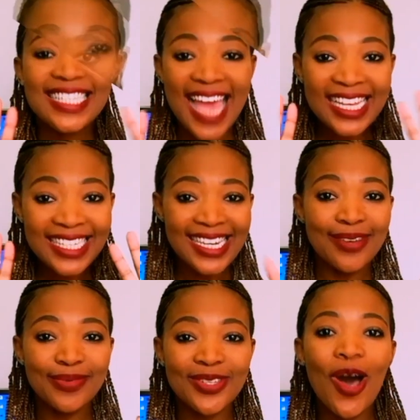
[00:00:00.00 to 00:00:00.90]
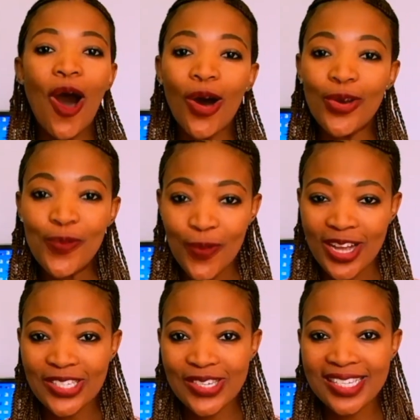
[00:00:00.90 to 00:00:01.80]
10 tips on
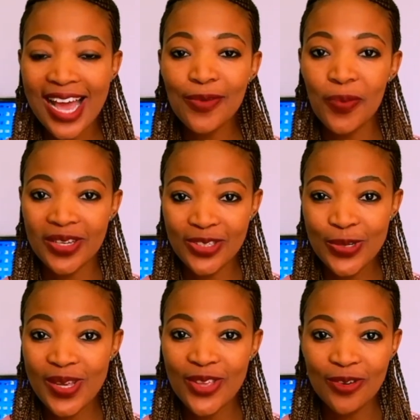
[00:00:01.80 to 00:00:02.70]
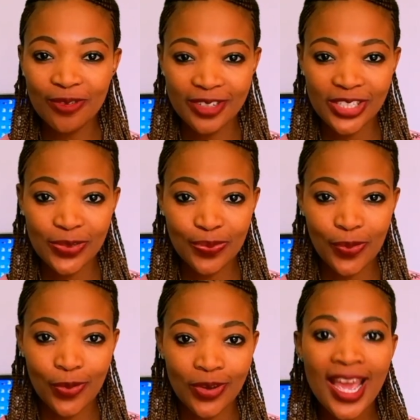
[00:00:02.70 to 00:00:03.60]
where to start when doing your vision
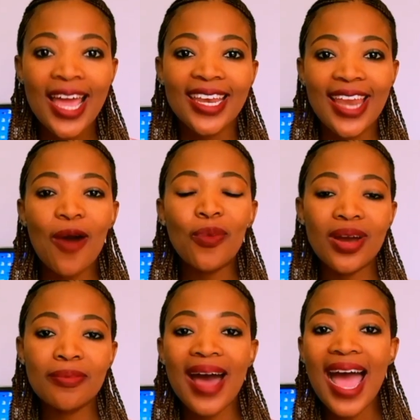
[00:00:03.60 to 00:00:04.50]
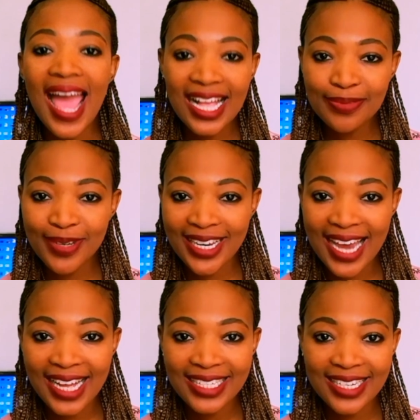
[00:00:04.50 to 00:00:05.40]
board. Now, what my husband and
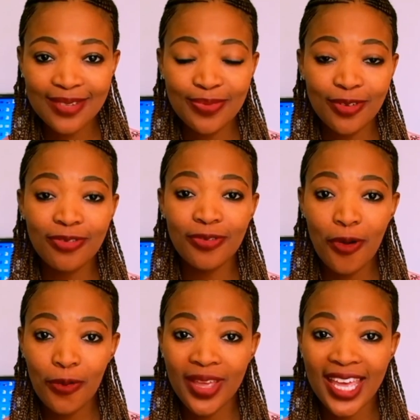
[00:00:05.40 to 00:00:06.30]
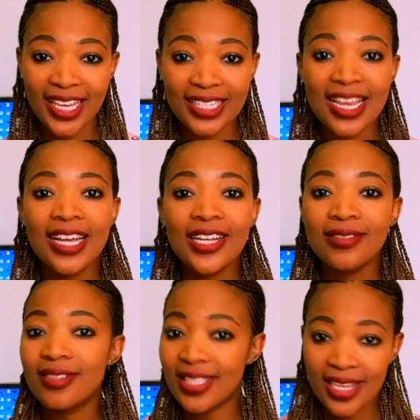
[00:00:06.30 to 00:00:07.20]
I did before we can
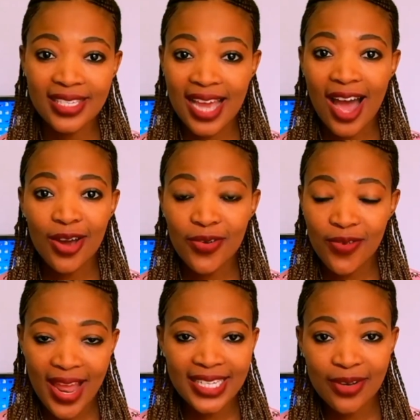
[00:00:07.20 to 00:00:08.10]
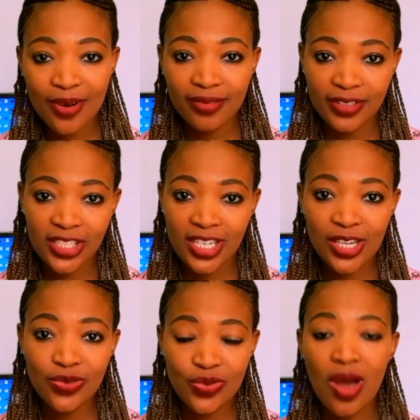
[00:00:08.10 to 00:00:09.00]
sit down, write our vision
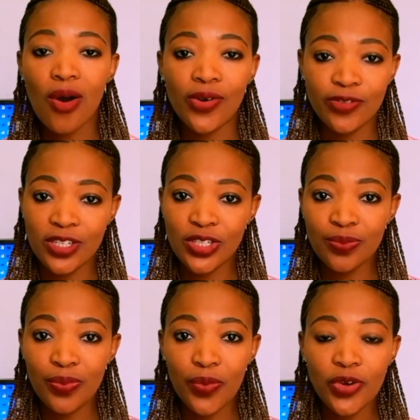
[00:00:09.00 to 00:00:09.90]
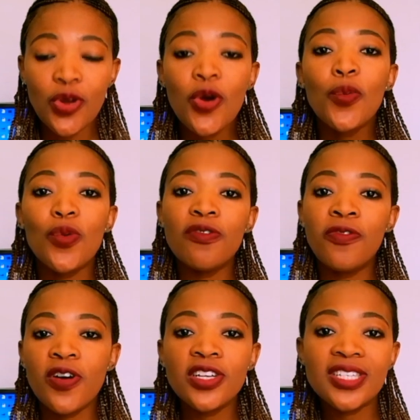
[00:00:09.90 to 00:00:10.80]
and do our vision board, we
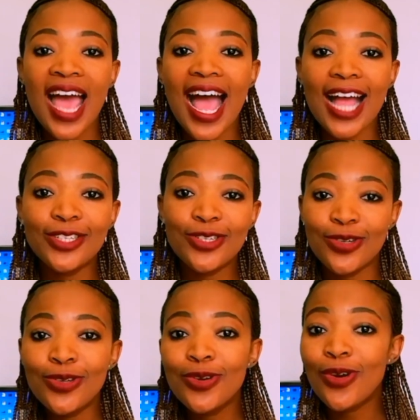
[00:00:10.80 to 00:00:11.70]
first had to